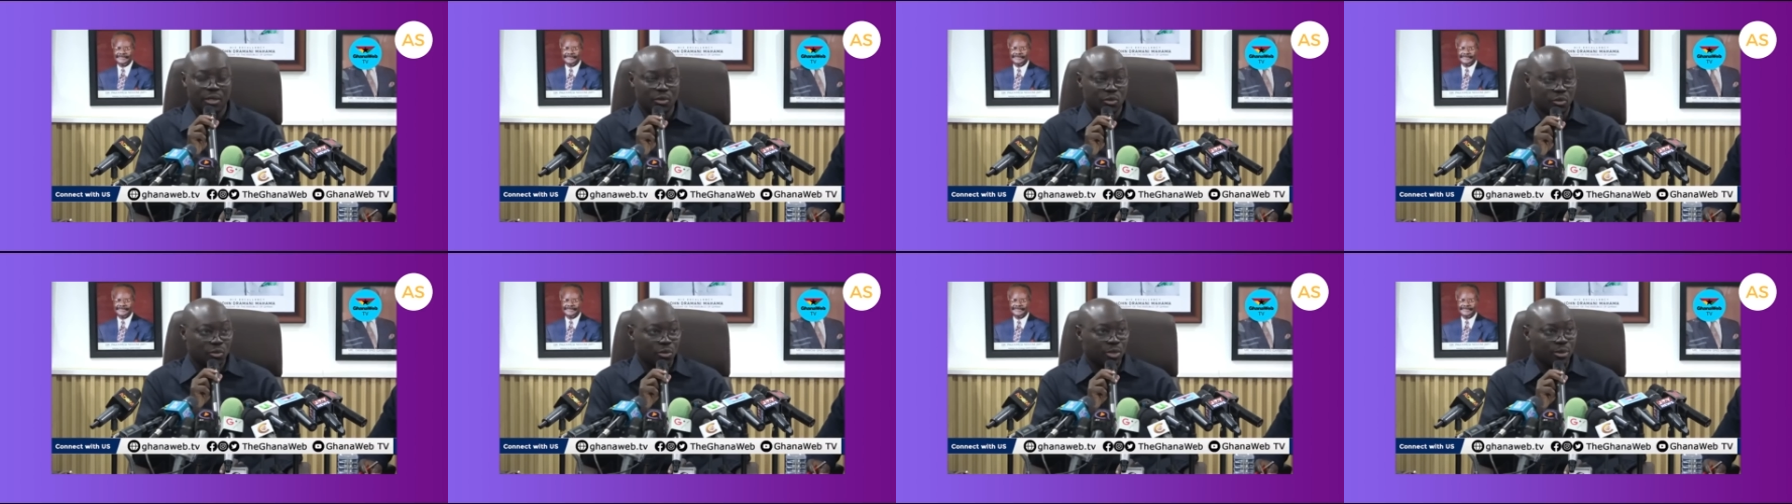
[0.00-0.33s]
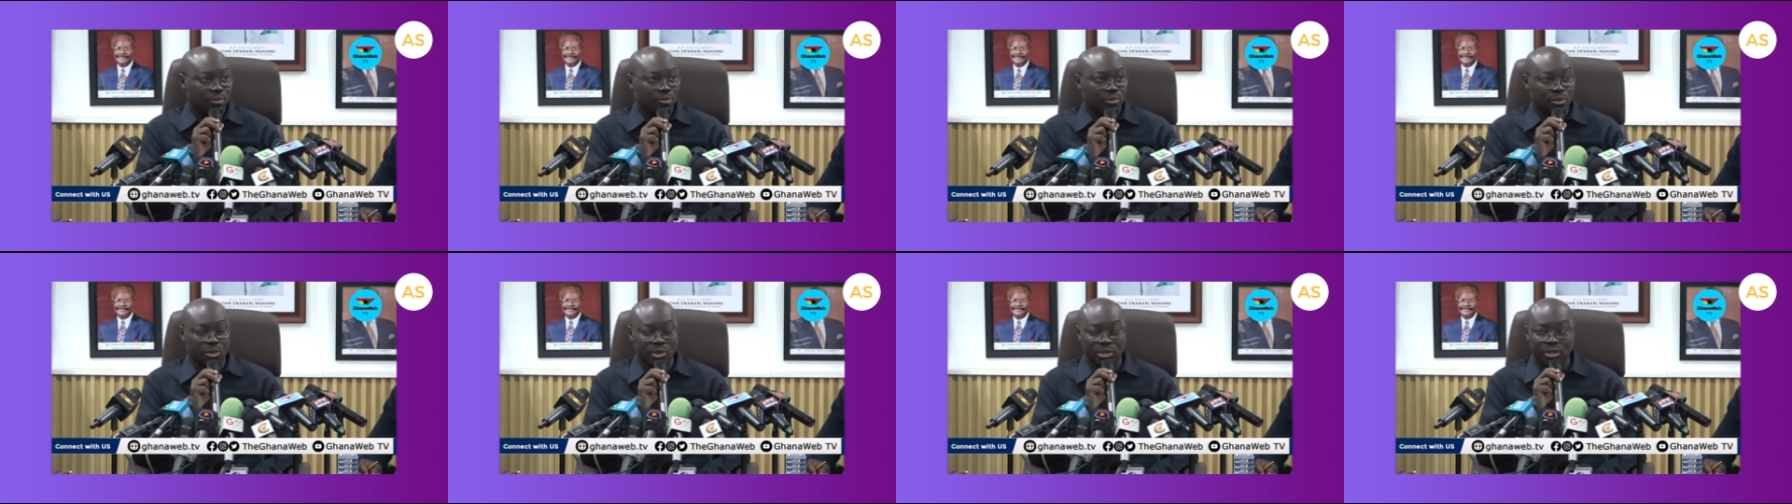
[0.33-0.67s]
so
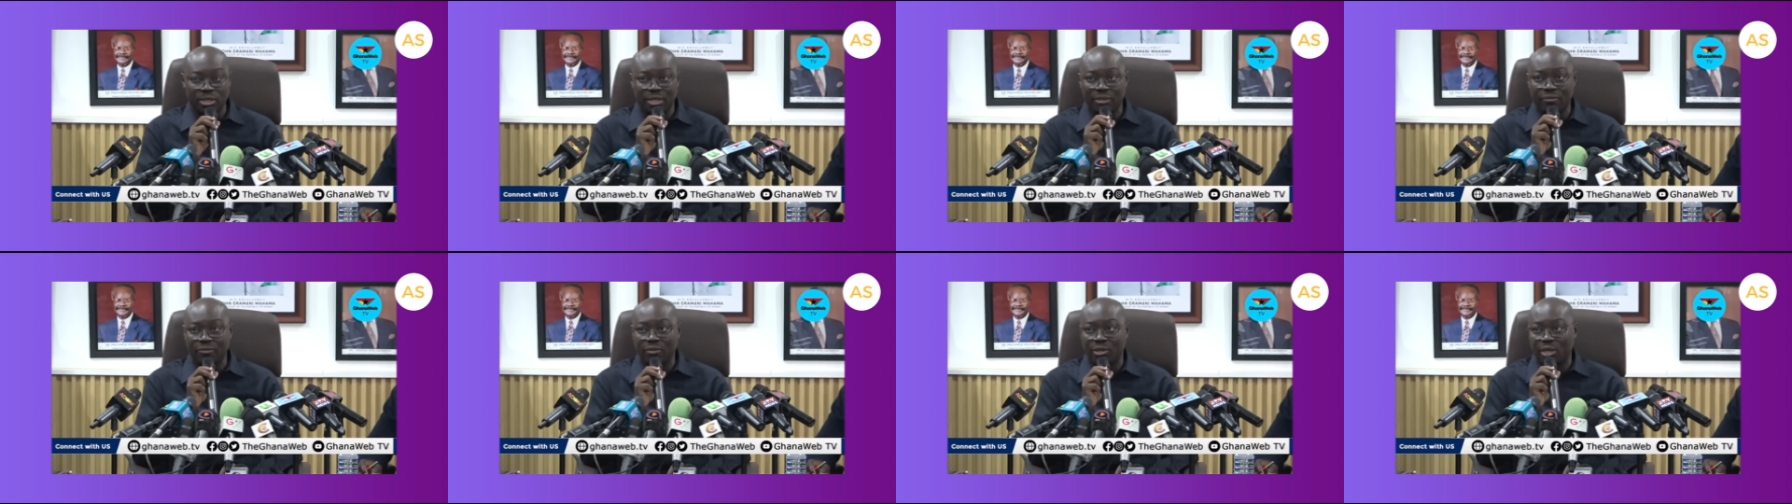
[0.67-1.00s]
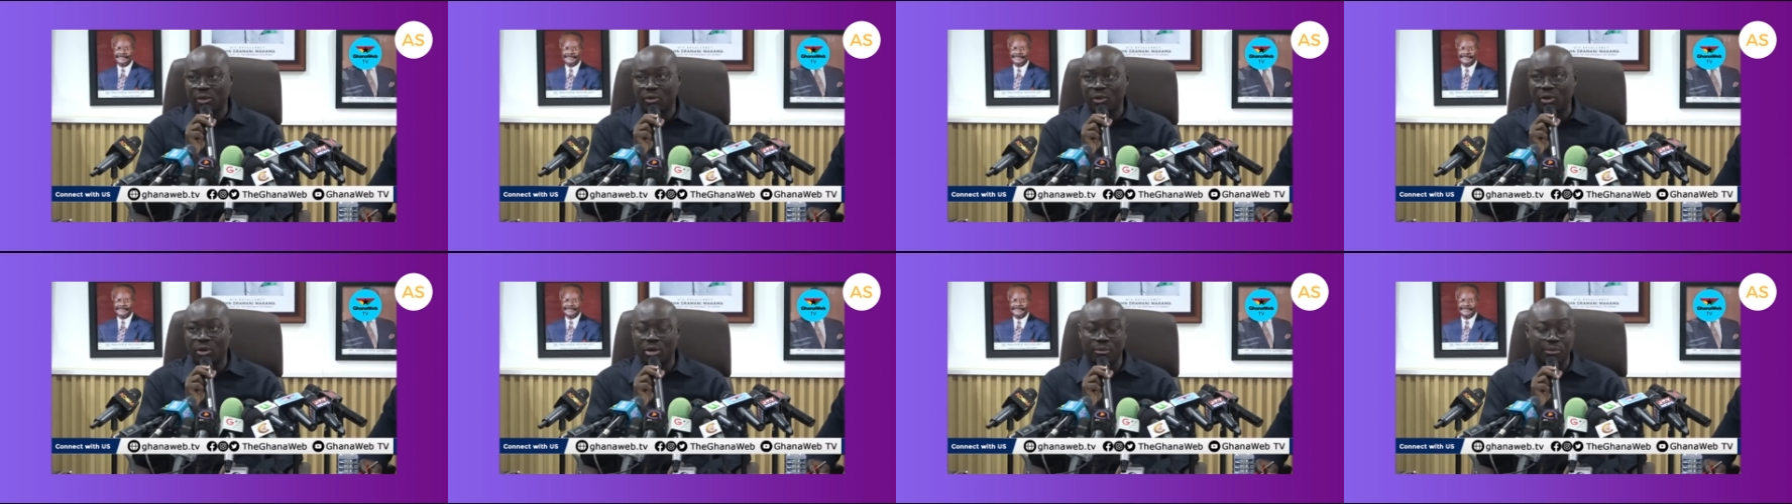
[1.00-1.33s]
important for the
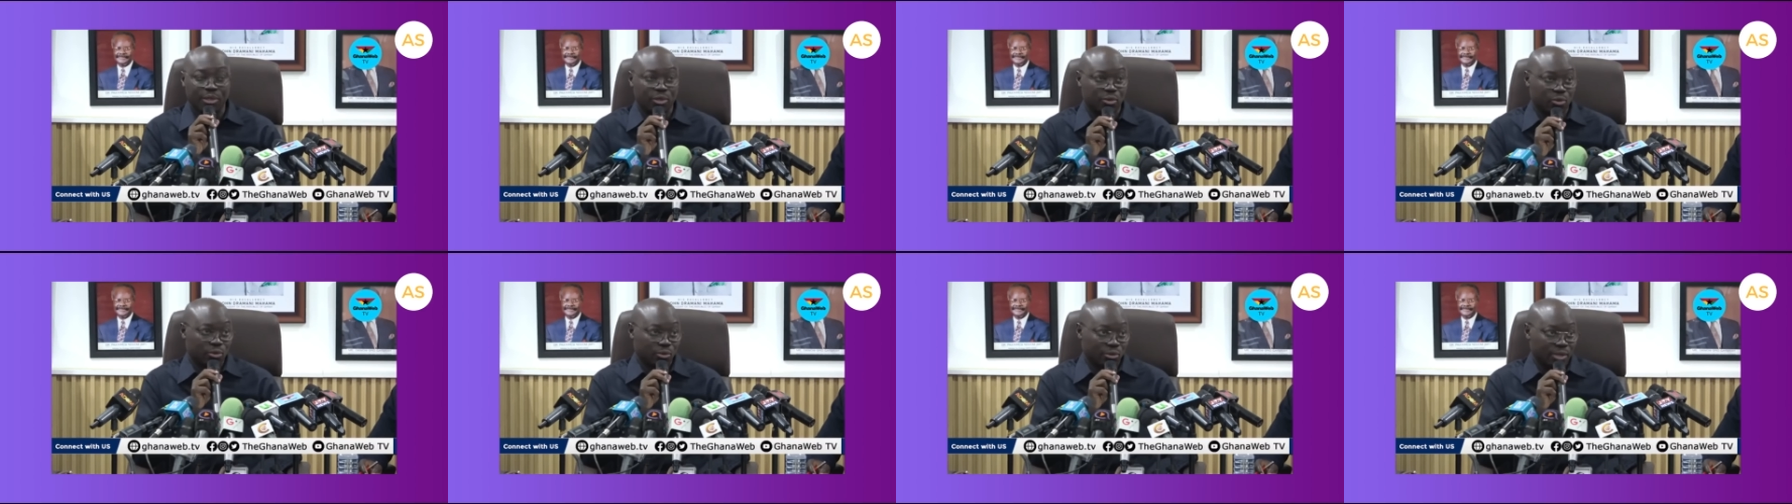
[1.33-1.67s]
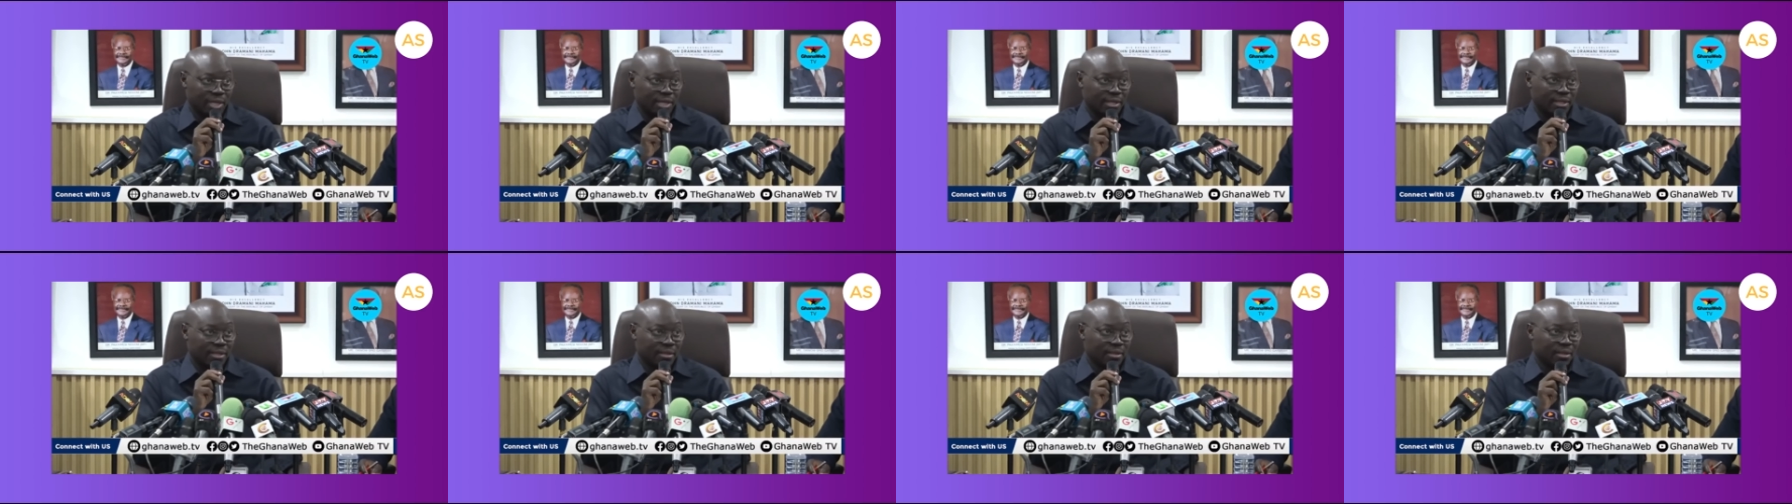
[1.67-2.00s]
economy to
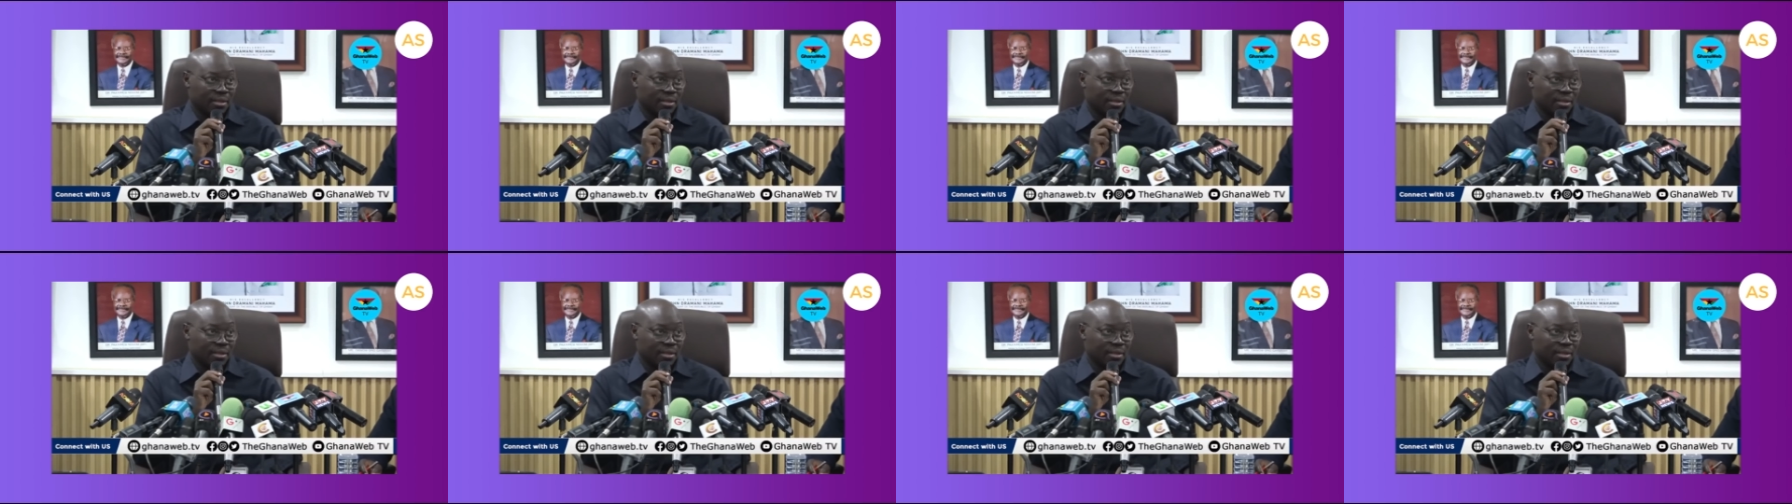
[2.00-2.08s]
run.